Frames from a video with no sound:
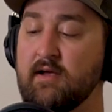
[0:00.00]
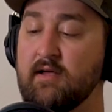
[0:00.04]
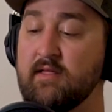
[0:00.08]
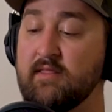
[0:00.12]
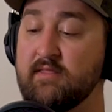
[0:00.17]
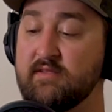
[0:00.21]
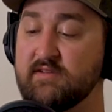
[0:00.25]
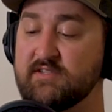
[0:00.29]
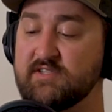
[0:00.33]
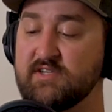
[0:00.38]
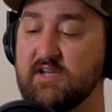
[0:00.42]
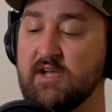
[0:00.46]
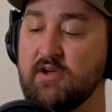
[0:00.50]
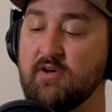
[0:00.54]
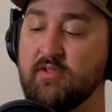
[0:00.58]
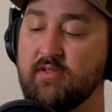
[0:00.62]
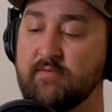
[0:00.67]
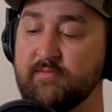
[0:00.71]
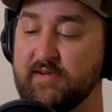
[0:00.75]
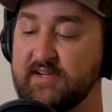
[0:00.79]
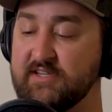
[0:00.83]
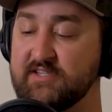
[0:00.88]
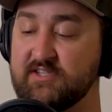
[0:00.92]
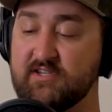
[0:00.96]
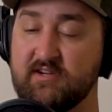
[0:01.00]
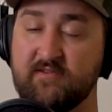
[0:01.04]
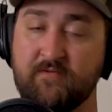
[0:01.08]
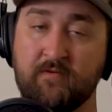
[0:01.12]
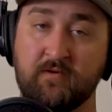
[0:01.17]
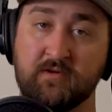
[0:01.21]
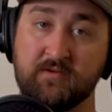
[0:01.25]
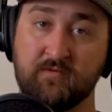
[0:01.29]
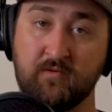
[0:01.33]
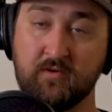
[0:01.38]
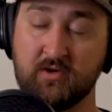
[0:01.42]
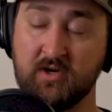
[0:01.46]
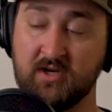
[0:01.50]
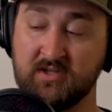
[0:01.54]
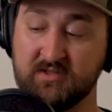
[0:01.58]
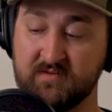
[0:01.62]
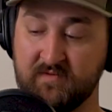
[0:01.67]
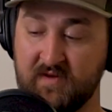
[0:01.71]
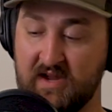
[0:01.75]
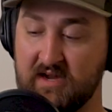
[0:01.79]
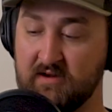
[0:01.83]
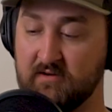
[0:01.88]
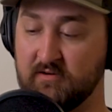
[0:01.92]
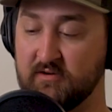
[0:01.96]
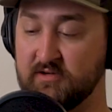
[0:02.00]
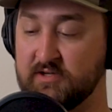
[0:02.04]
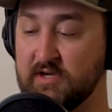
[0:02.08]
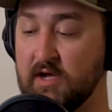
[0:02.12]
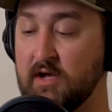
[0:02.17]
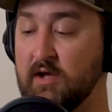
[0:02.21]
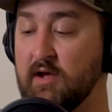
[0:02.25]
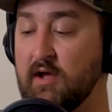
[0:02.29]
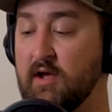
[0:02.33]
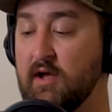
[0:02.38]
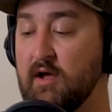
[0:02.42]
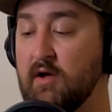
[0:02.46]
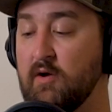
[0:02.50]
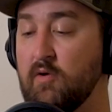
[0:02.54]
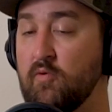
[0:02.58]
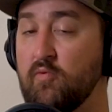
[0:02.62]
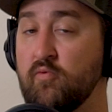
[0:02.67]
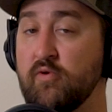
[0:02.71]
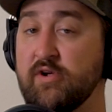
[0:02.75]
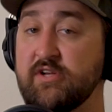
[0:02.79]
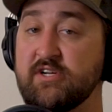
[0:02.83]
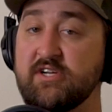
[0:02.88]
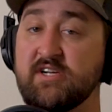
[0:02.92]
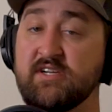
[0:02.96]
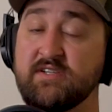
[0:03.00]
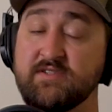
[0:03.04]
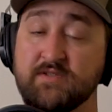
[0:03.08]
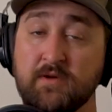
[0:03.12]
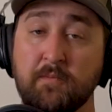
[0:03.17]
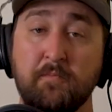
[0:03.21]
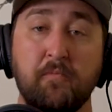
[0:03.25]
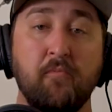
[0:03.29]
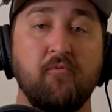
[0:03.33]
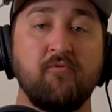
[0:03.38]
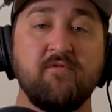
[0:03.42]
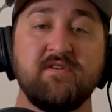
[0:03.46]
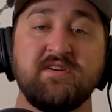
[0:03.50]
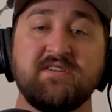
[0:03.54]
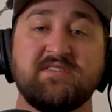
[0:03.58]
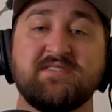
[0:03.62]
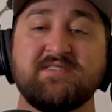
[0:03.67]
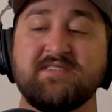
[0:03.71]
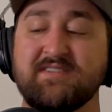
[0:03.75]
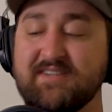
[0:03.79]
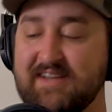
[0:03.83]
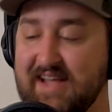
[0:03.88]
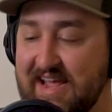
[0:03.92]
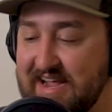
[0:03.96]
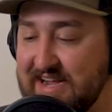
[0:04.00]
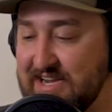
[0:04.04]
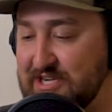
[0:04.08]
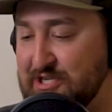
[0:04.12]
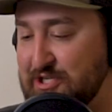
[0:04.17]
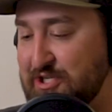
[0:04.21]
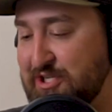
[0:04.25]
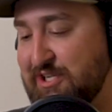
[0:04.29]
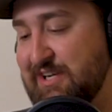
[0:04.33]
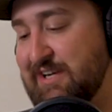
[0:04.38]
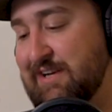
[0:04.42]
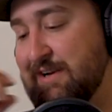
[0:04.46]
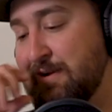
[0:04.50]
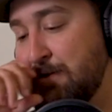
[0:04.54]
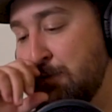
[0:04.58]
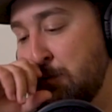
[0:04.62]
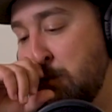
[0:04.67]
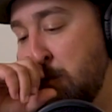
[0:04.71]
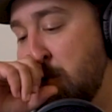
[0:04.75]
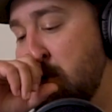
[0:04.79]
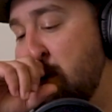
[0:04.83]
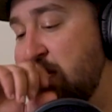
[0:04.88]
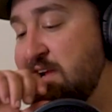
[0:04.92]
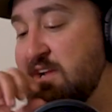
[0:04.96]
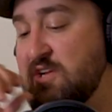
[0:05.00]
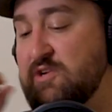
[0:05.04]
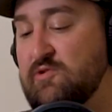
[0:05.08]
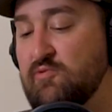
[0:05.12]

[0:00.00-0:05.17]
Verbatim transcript: the skill that makes a difference for tons of anglers, which is presentation, right?